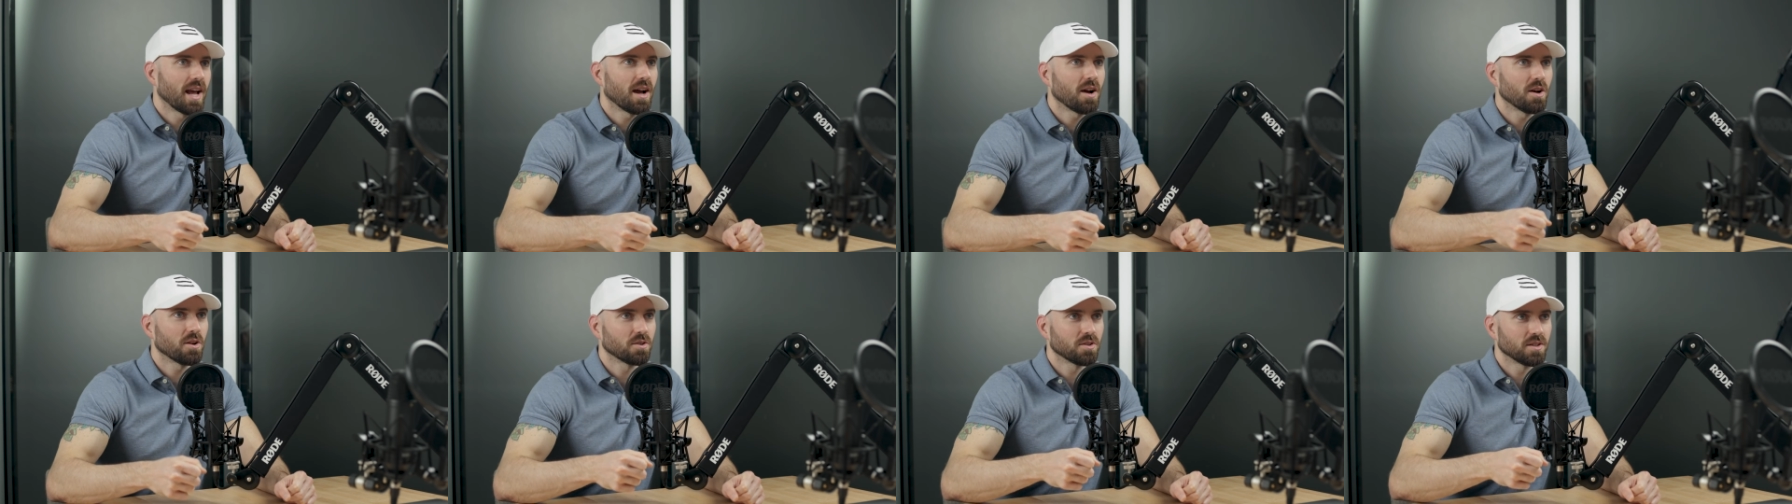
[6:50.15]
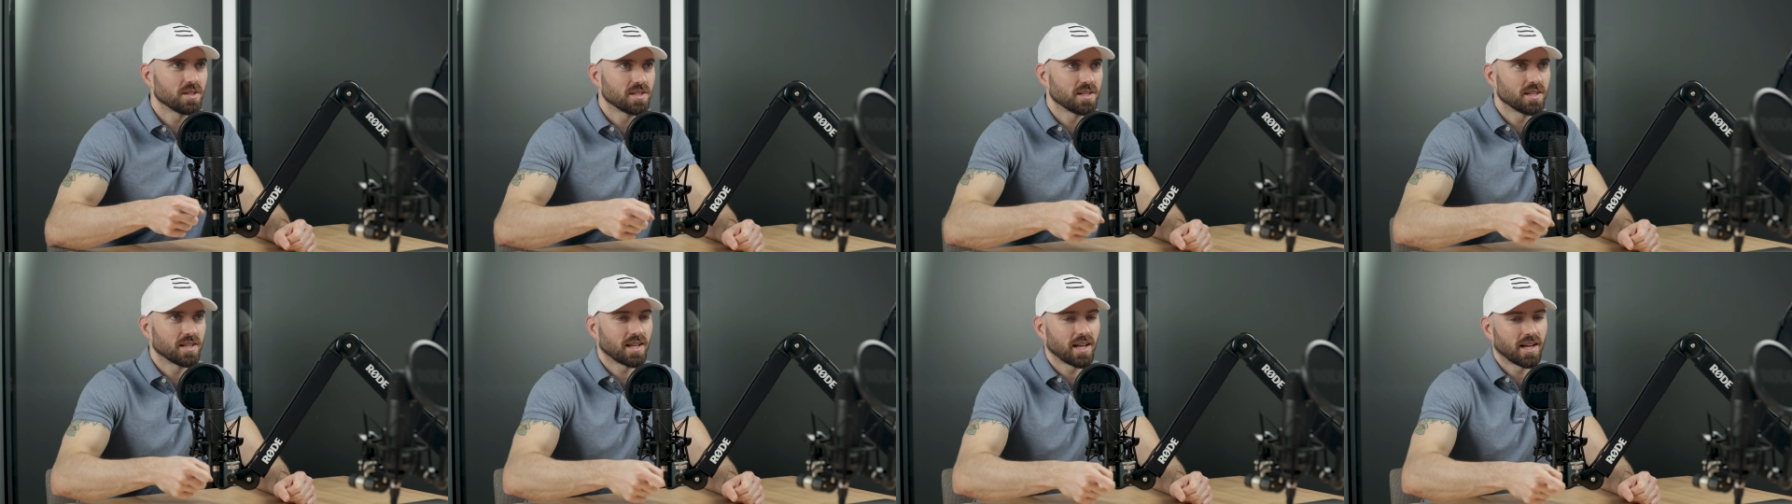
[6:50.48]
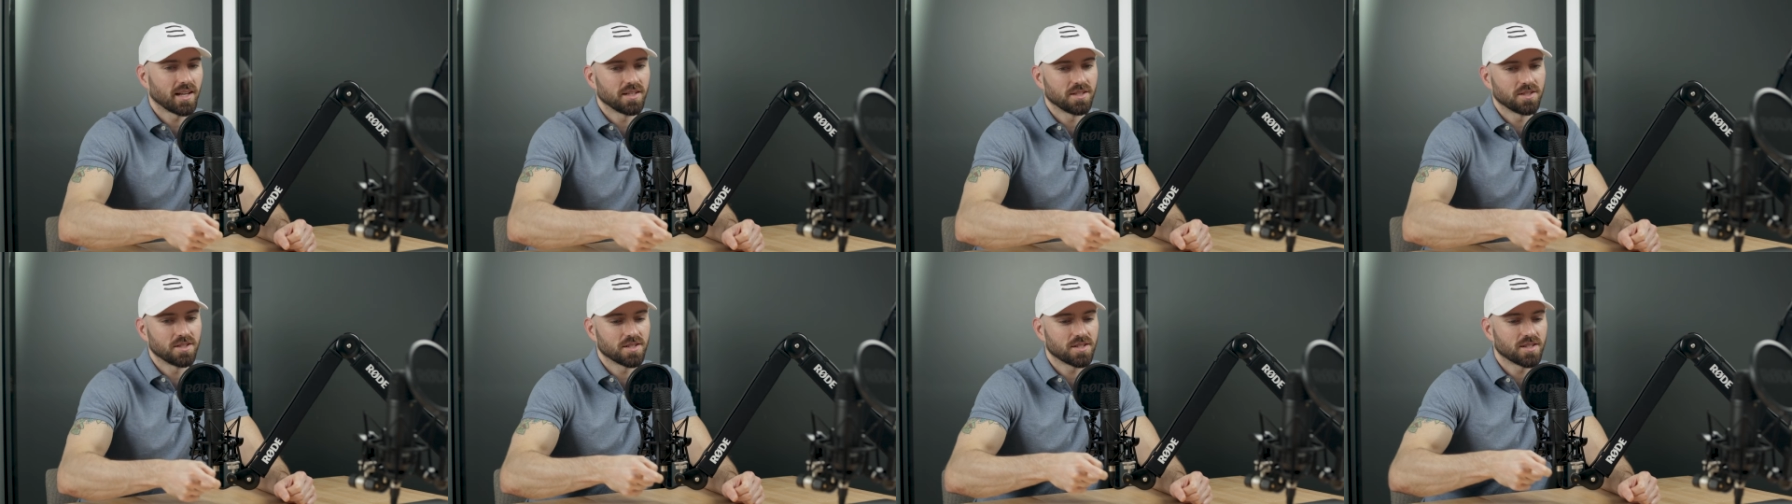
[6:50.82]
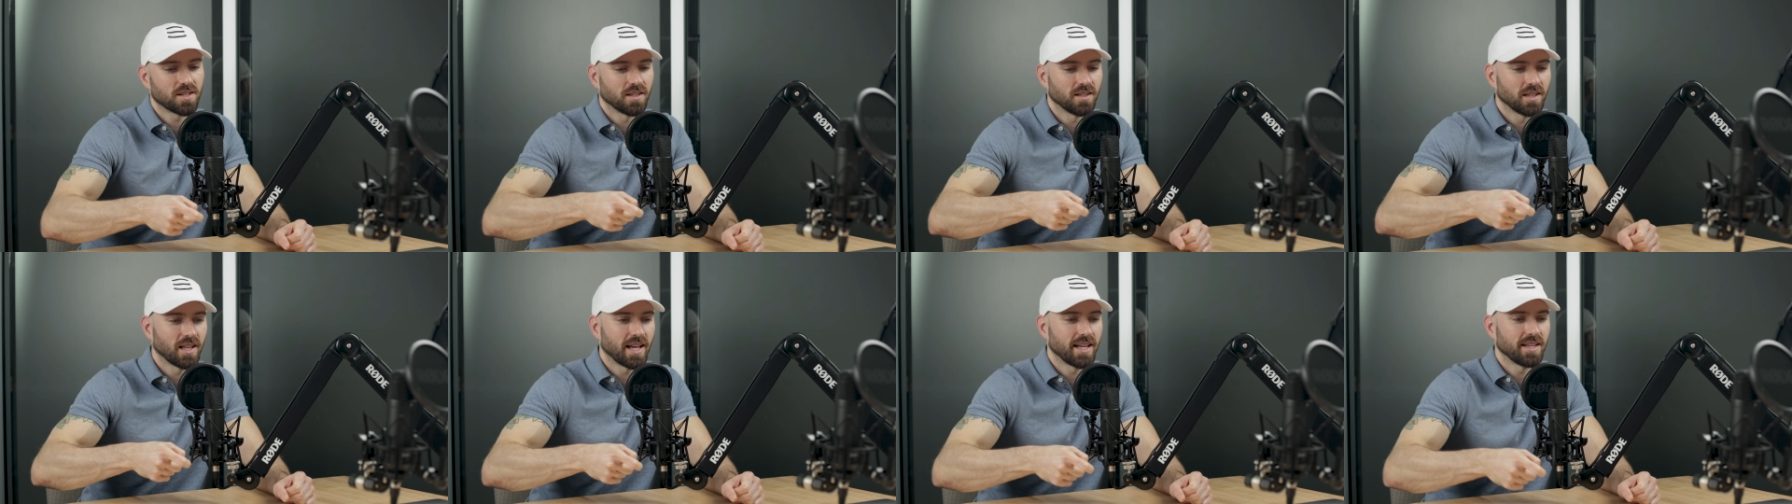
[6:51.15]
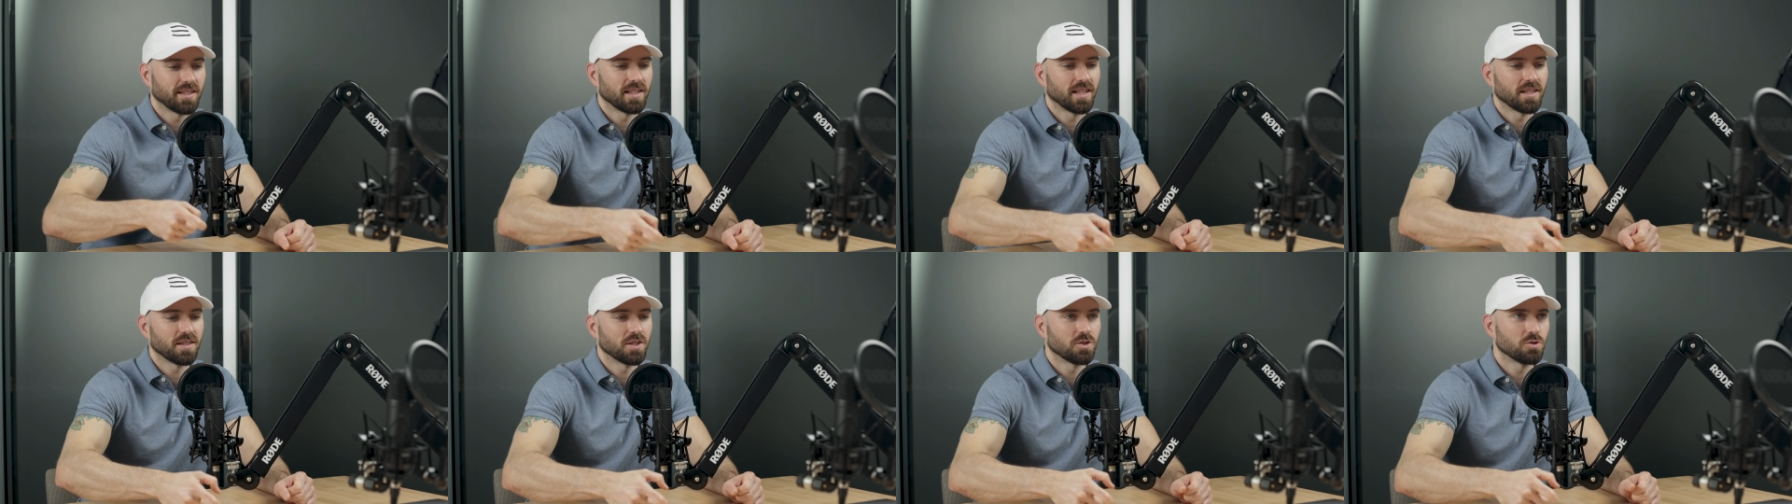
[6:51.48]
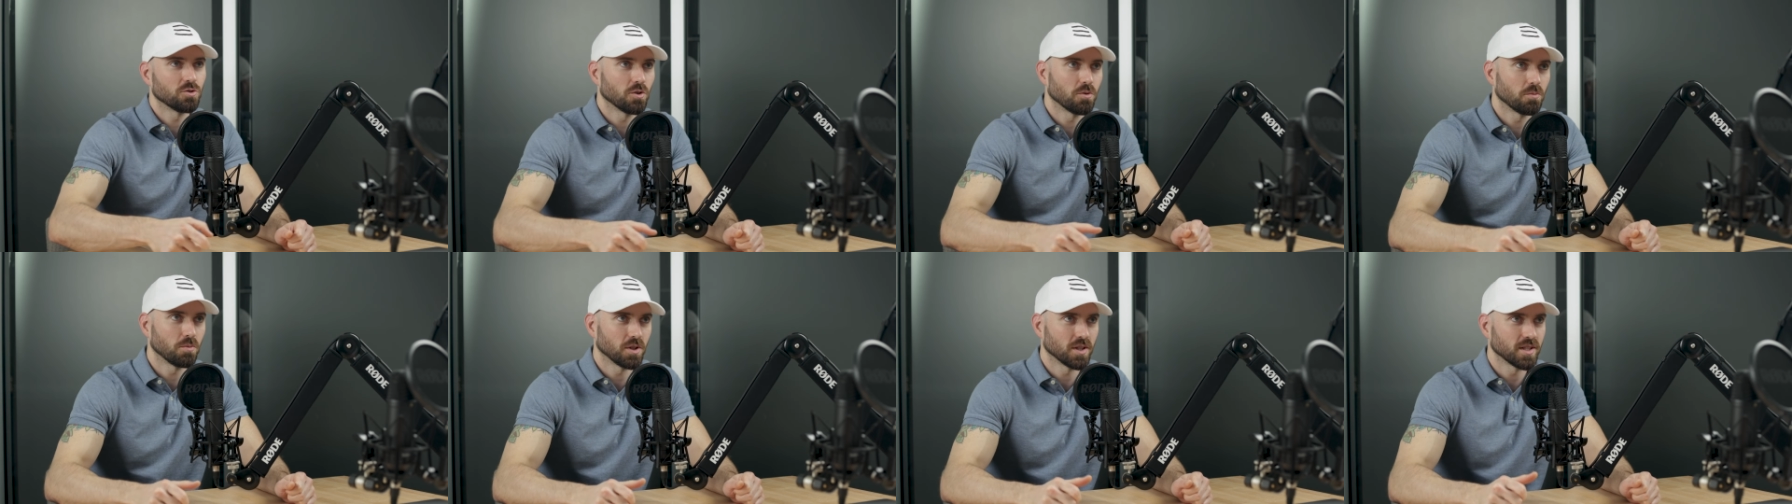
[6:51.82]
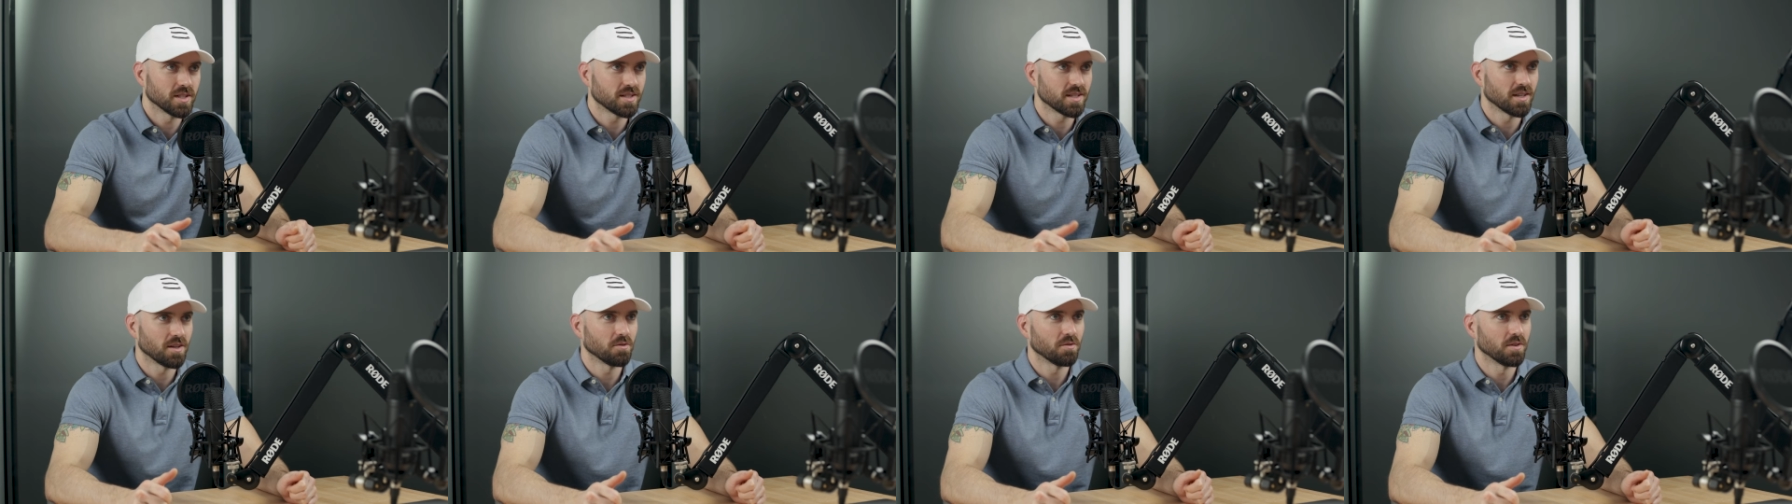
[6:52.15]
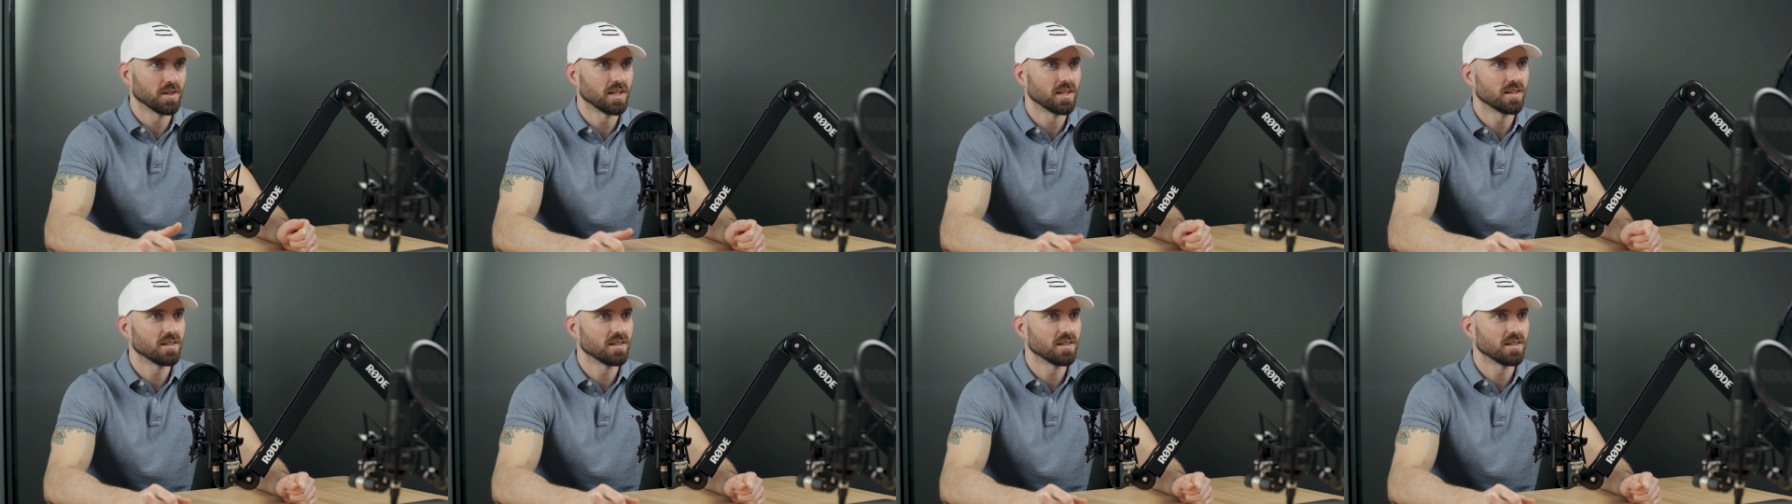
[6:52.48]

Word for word: down or is it kind of just a light let the drill pull itself